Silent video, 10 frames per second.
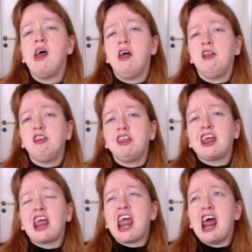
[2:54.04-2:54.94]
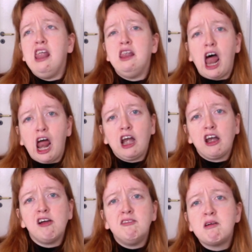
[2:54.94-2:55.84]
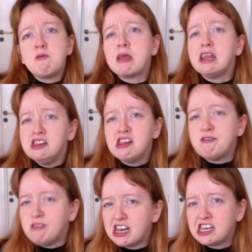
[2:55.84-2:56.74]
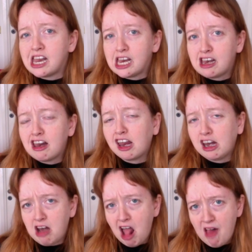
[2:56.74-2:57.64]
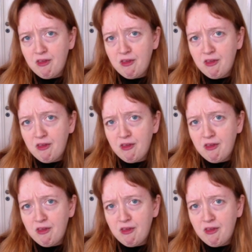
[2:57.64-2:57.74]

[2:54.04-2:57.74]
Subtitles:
the airline would be limited in how